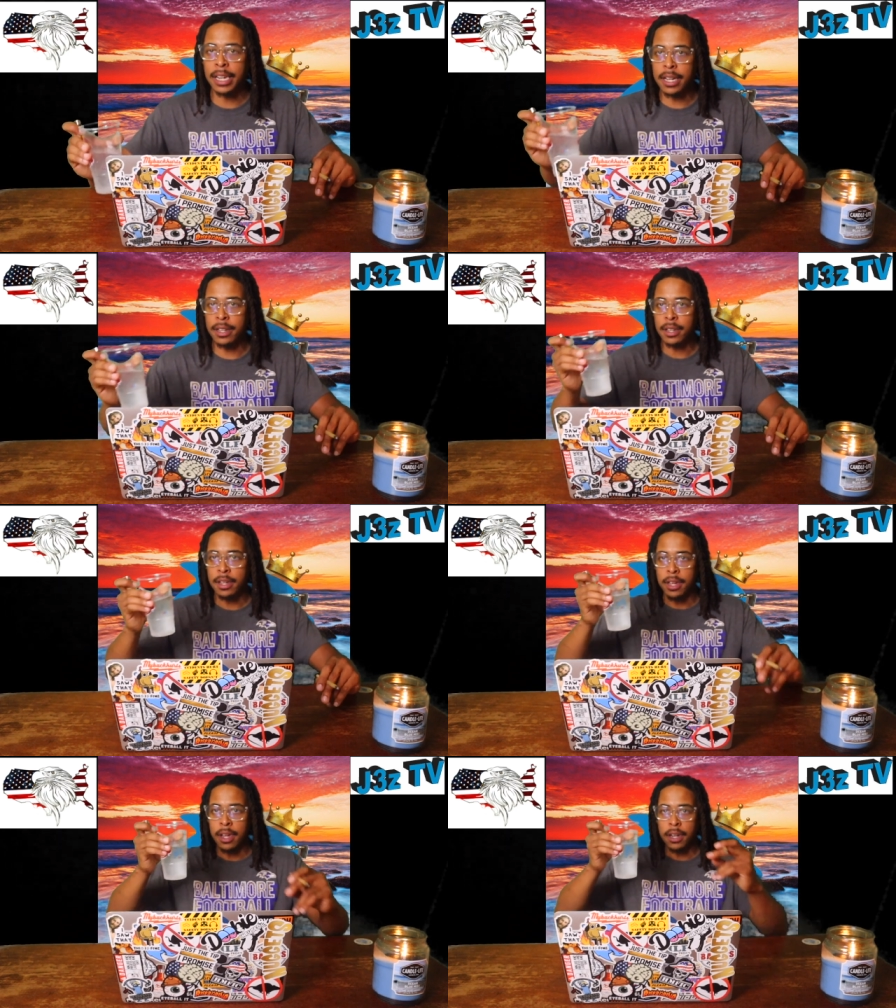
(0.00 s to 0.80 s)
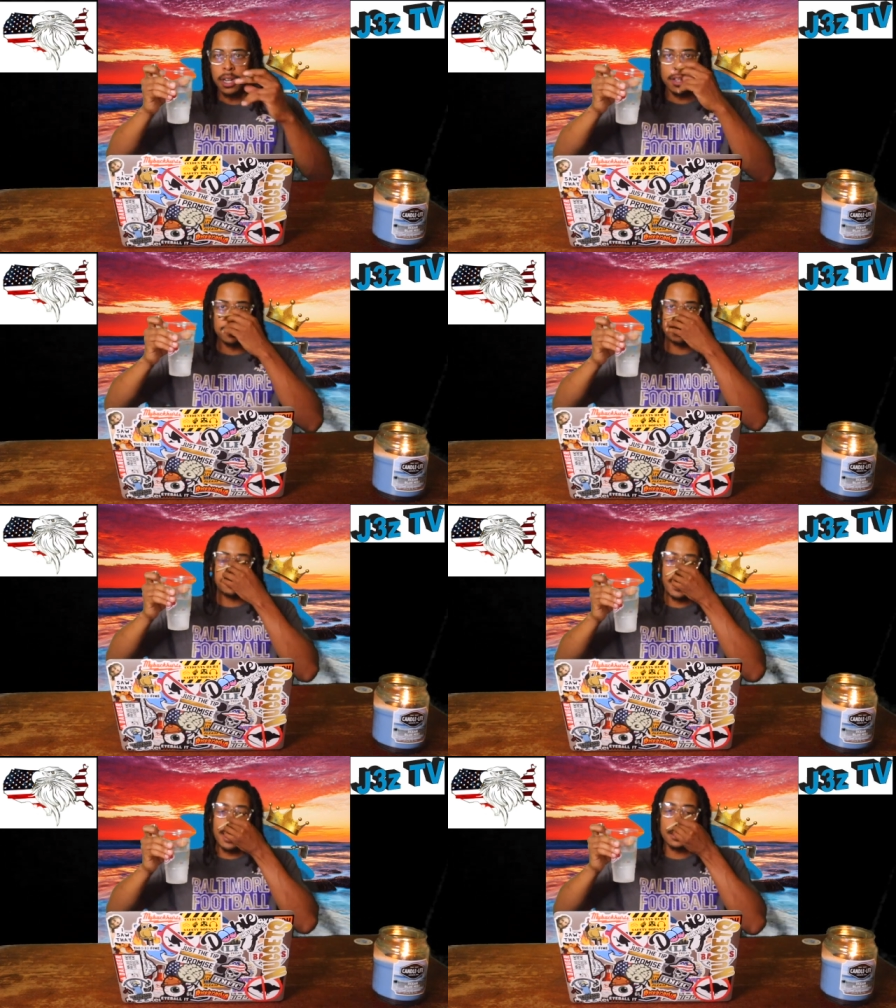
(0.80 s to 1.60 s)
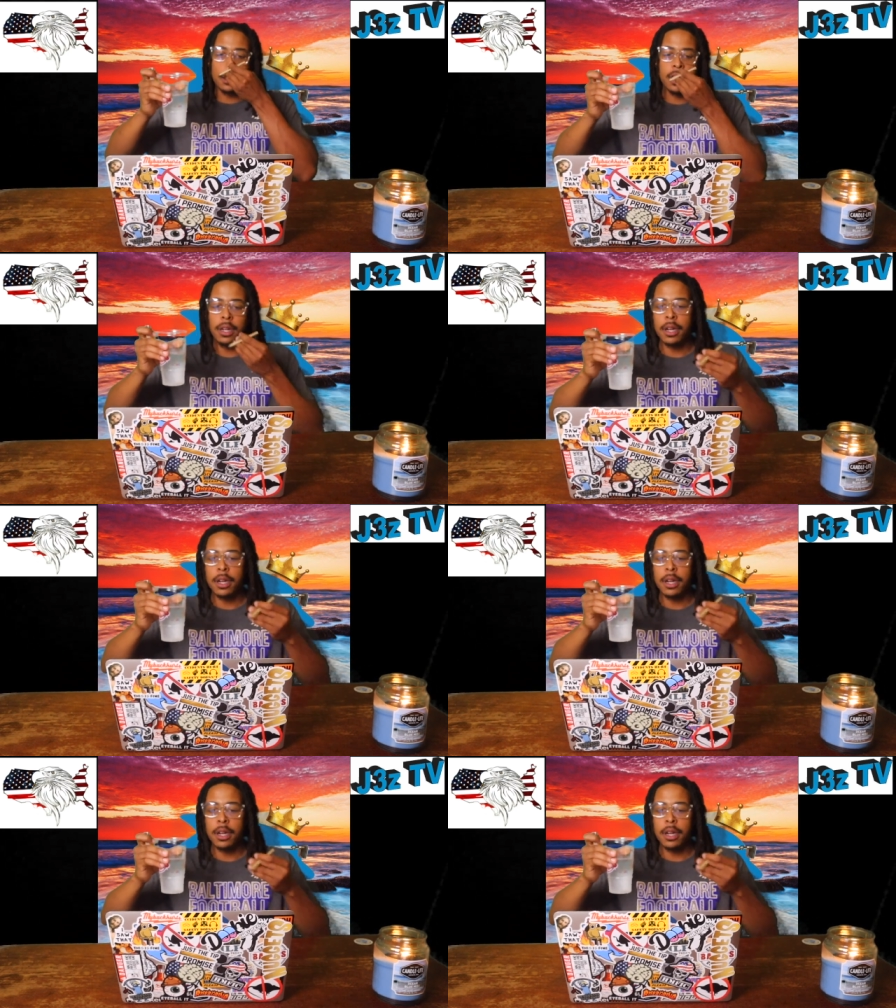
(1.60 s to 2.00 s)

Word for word: nigga? The fuck?